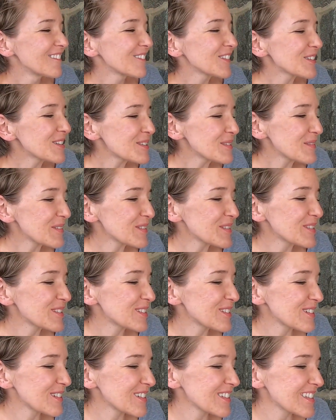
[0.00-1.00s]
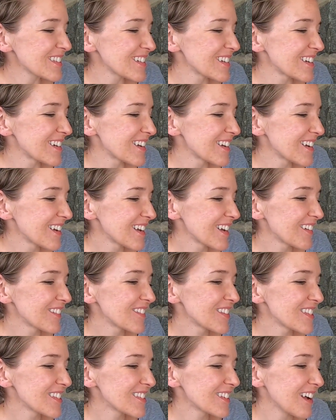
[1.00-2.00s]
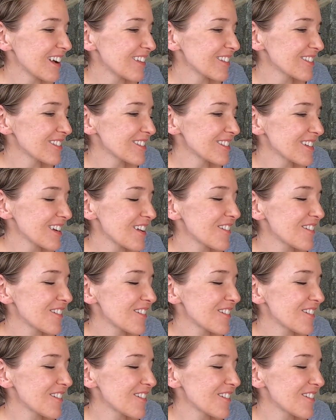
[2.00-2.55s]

Phillipsburg, New Jersey. If these color,